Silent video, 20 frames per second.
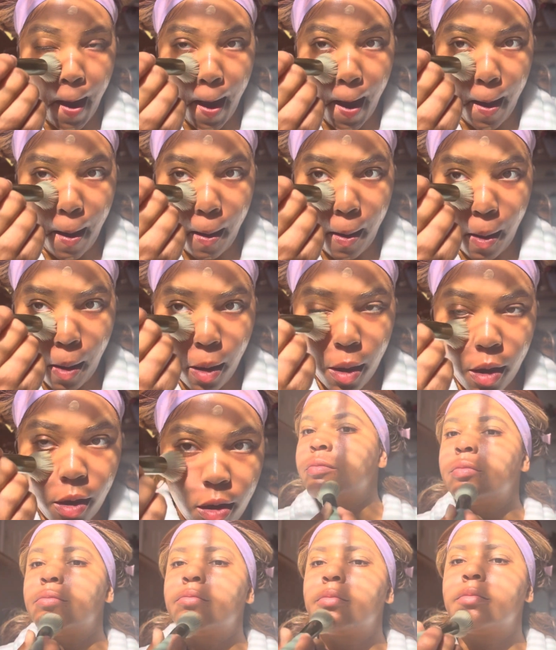So
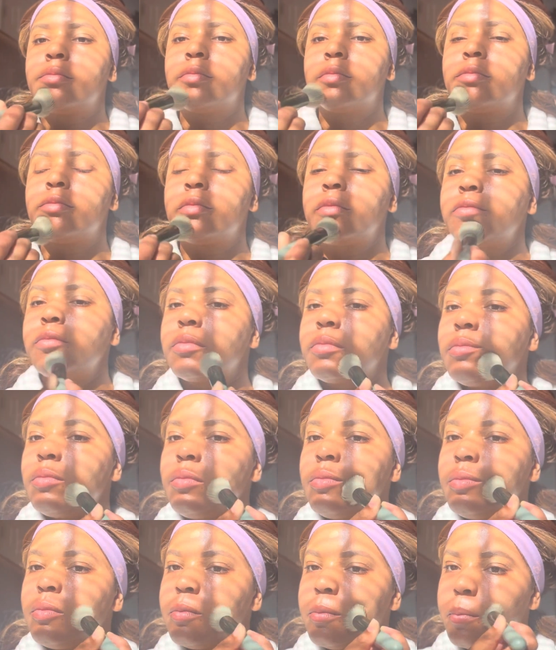when you
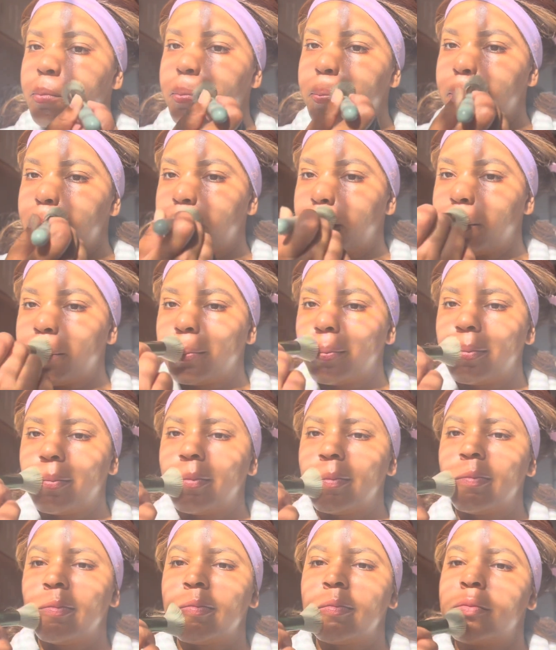
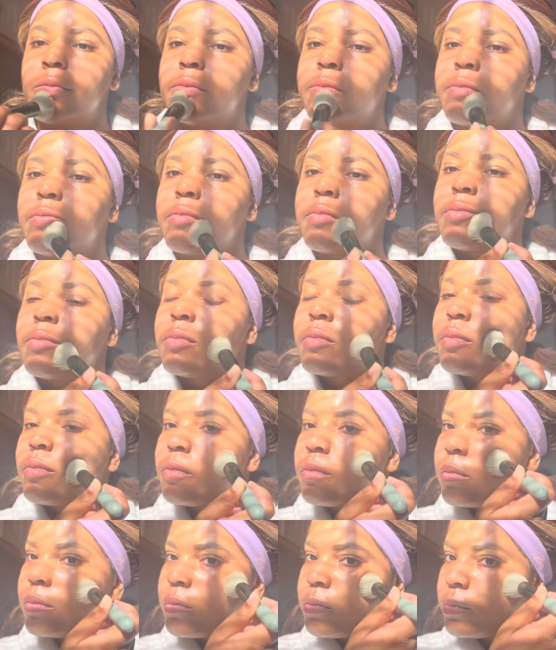apply the Halo
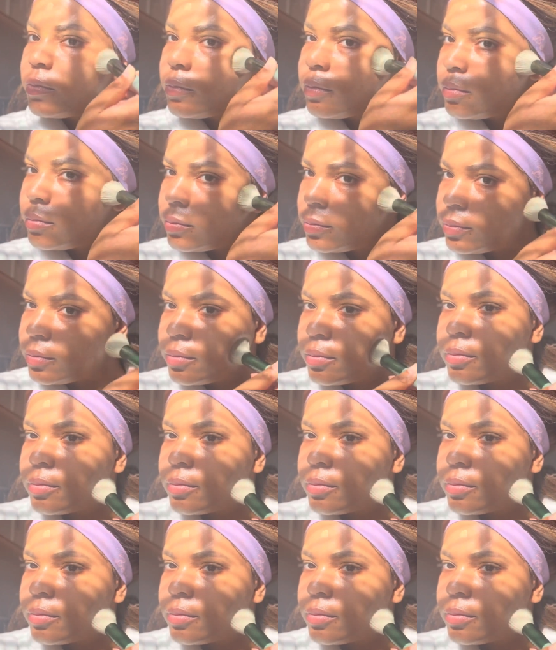Glow, you want